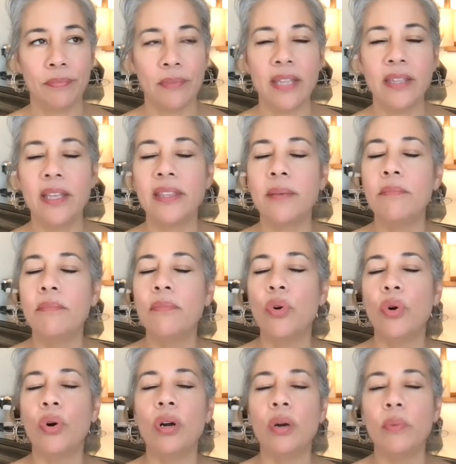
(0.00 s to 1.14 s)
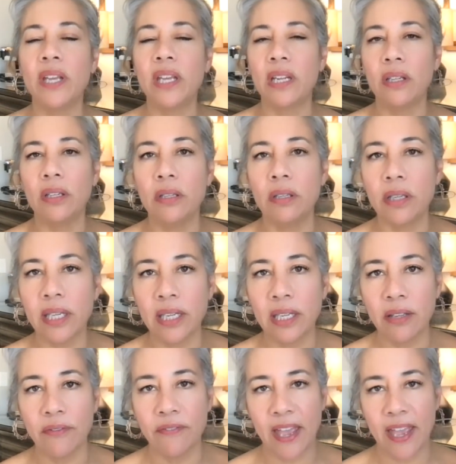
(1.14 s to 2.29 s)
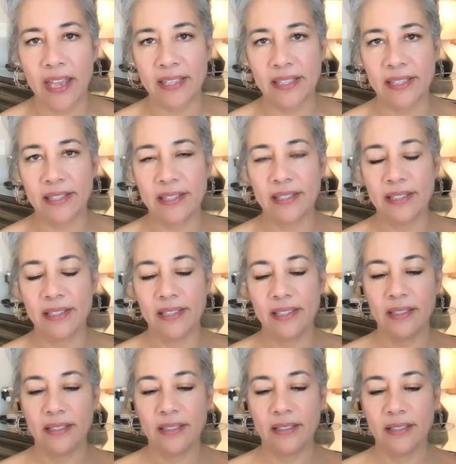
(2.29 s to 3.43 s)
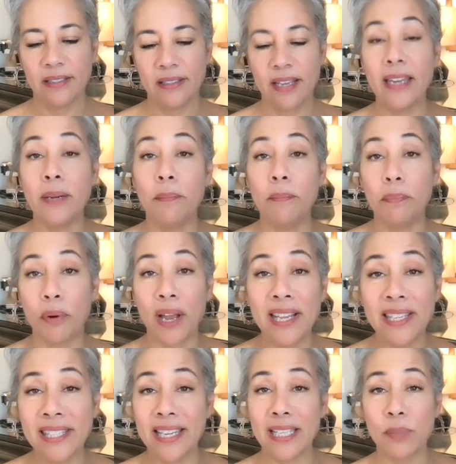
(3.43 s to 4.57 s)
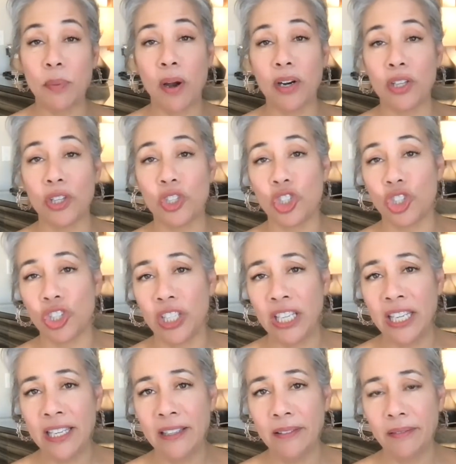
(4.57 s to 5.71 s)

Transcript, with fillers: And that the more we can look it in the face and embrace it as part of the journey,